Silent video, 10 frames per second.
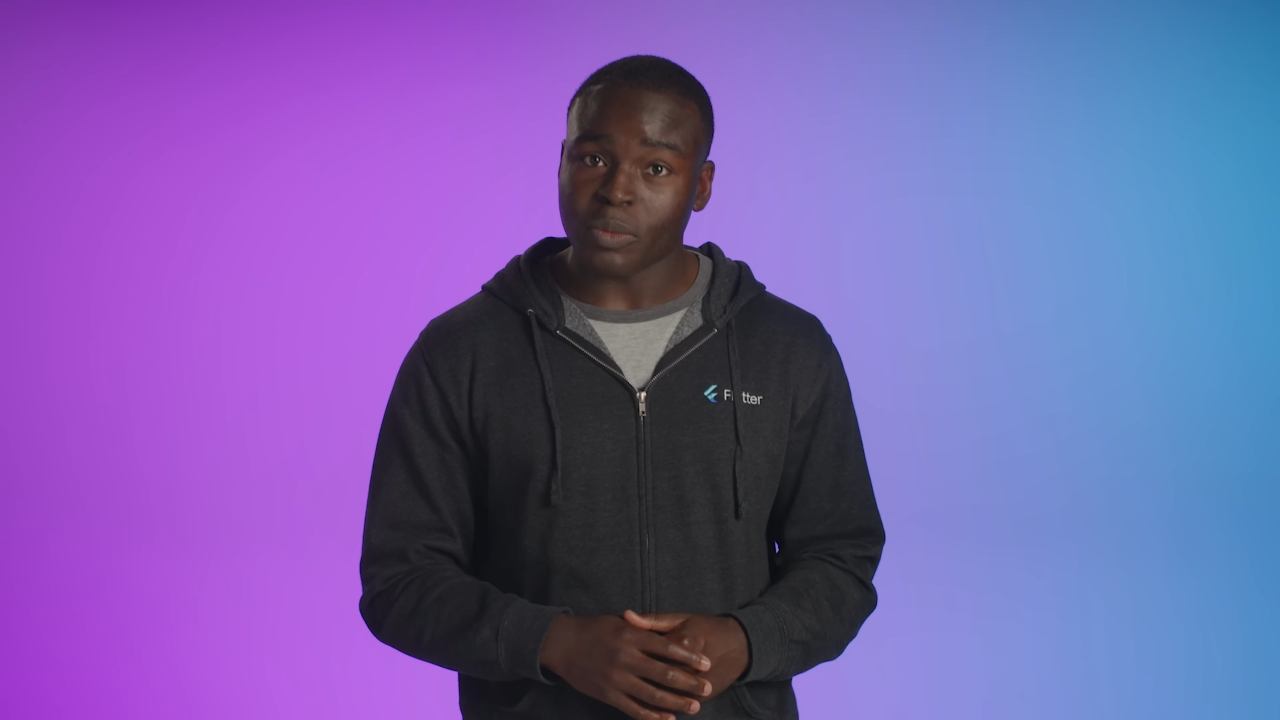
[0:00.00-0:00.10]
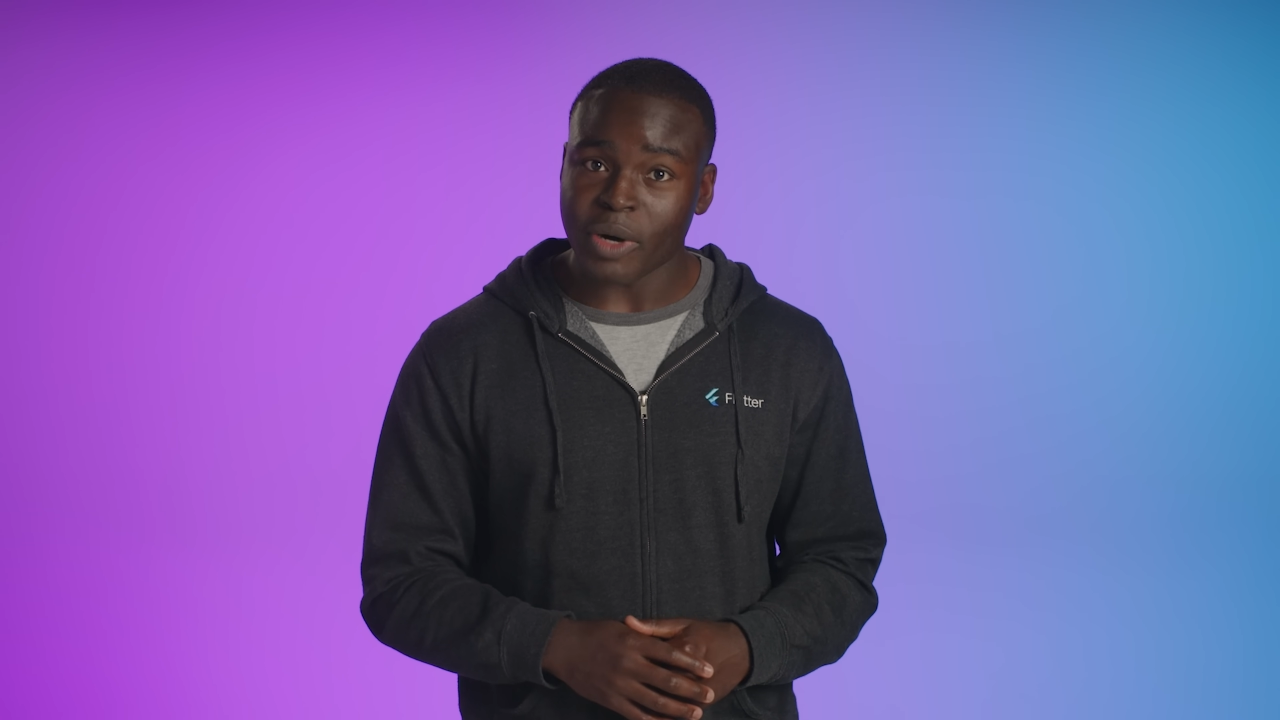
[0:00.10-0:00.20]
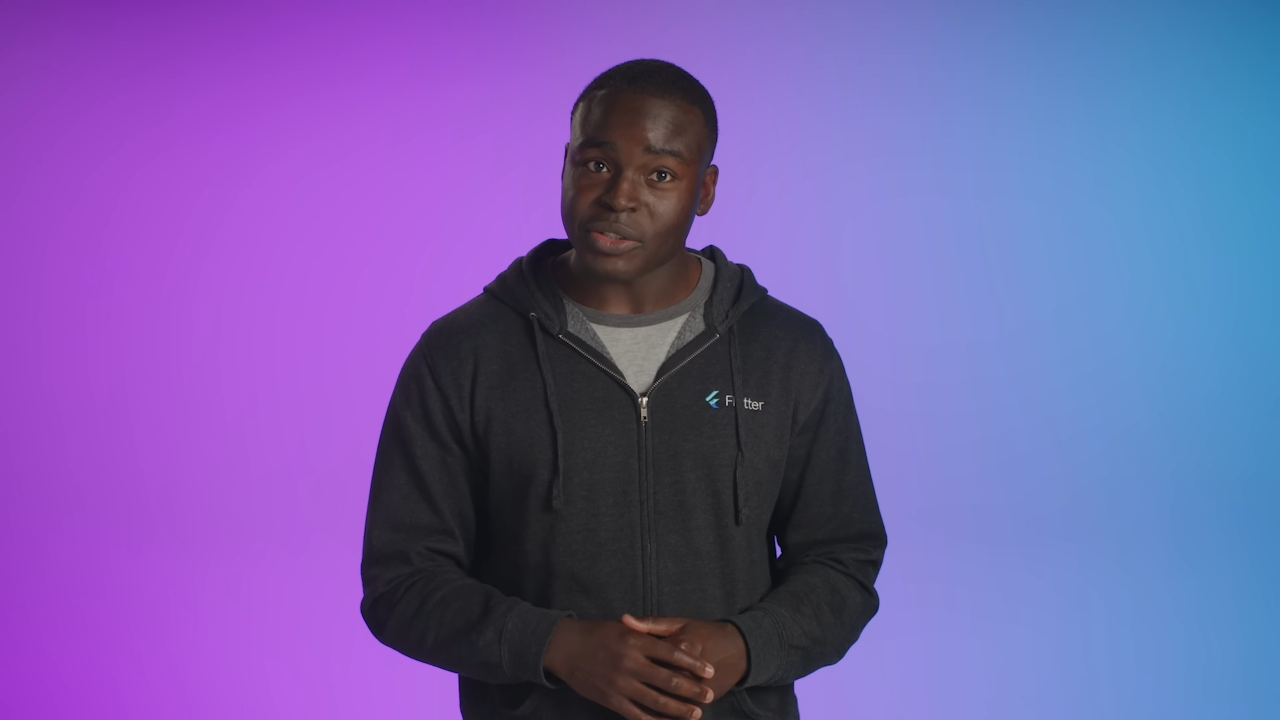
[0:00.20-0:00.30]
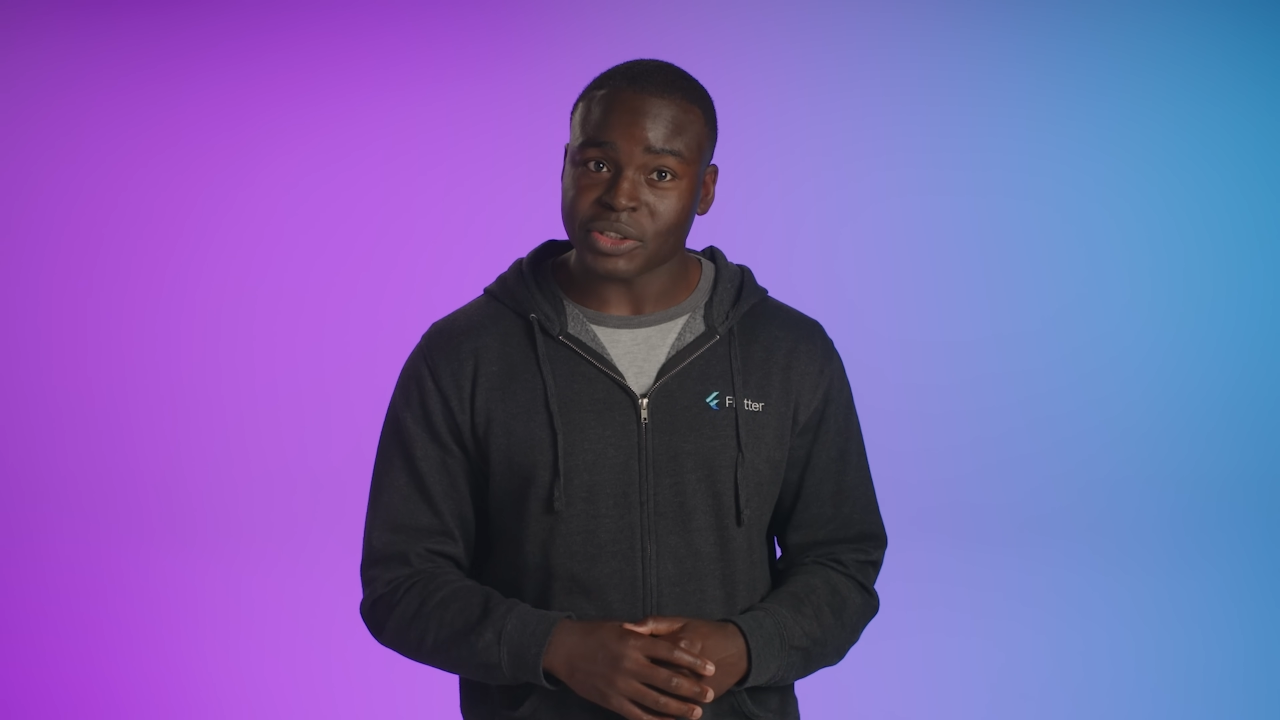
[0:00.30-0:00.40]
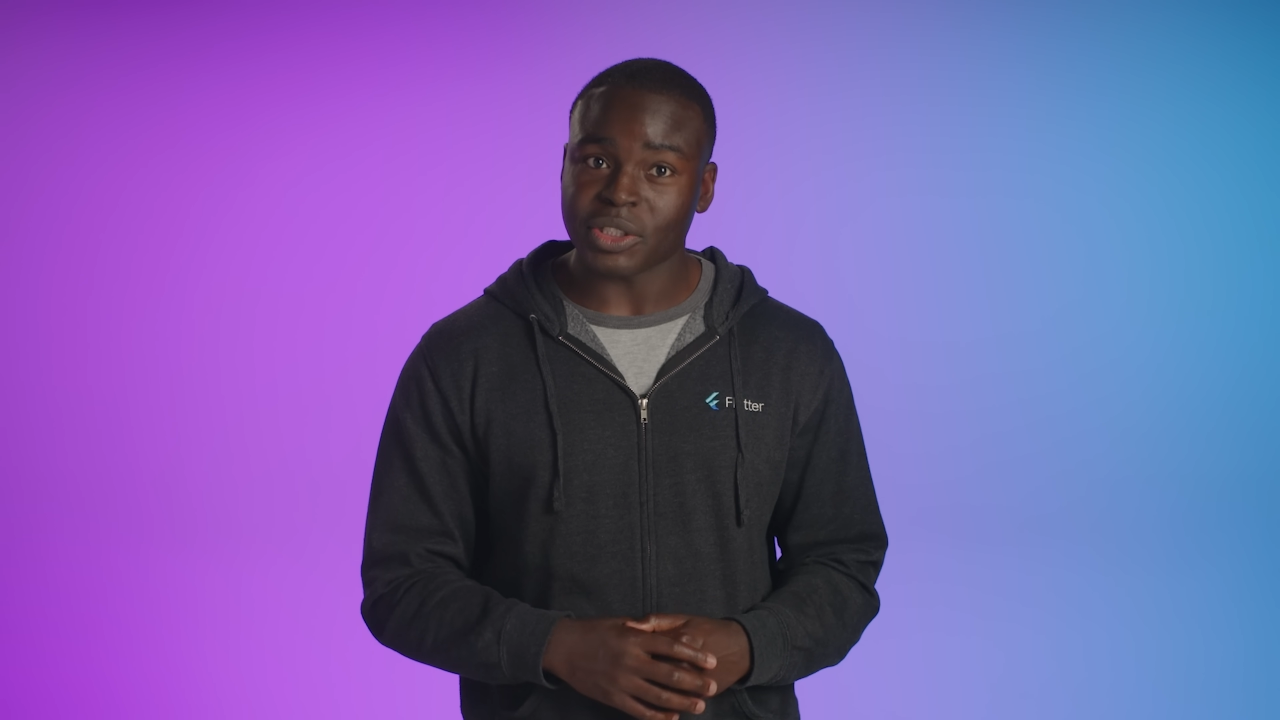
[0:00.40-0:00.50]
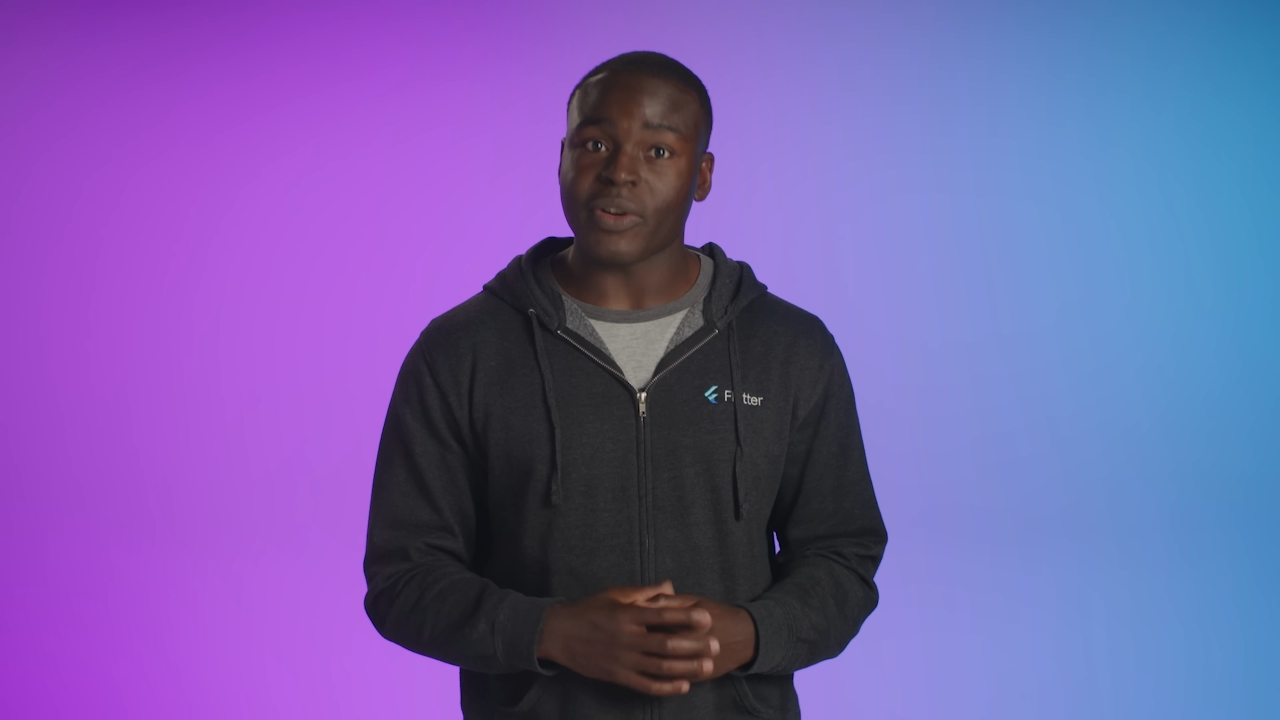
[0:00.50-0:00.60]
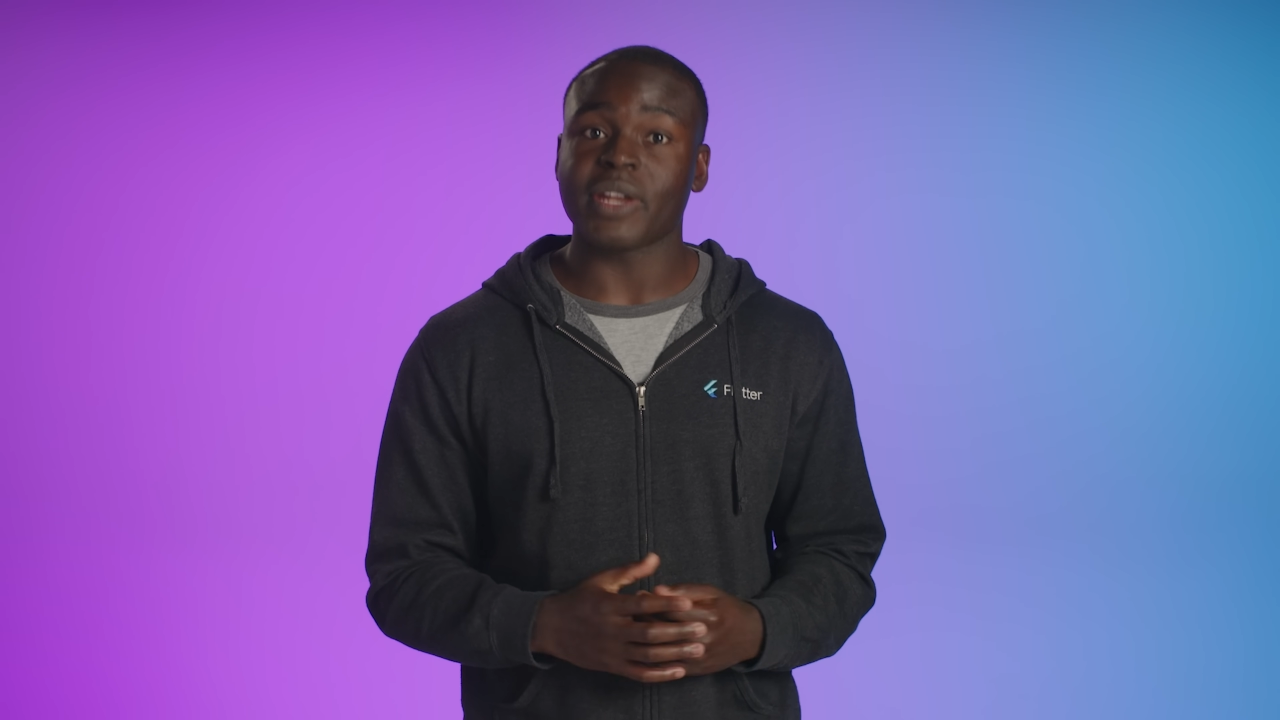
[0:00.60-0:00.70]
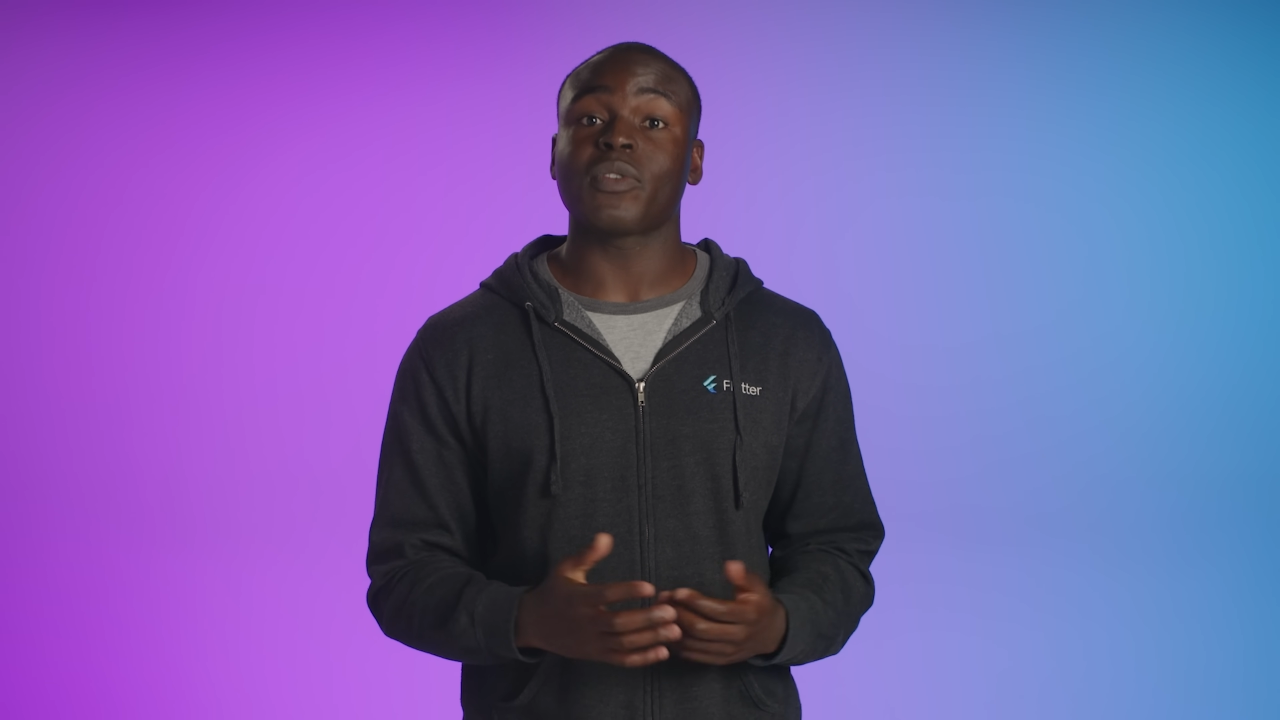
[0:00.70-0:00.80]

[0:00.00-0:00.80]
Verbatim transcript: all browsers are ready